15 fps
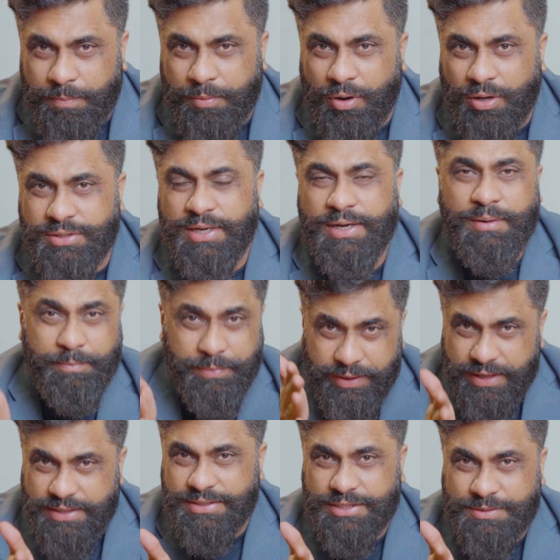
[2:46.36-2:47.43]
project,
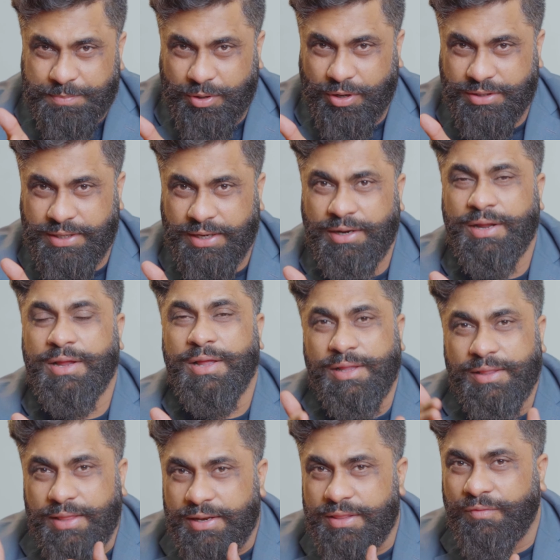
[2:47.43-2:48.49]
BESS project,
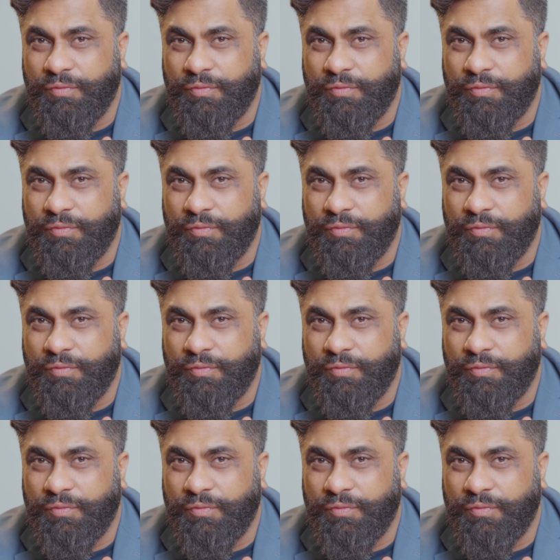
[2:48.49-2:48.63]
there is a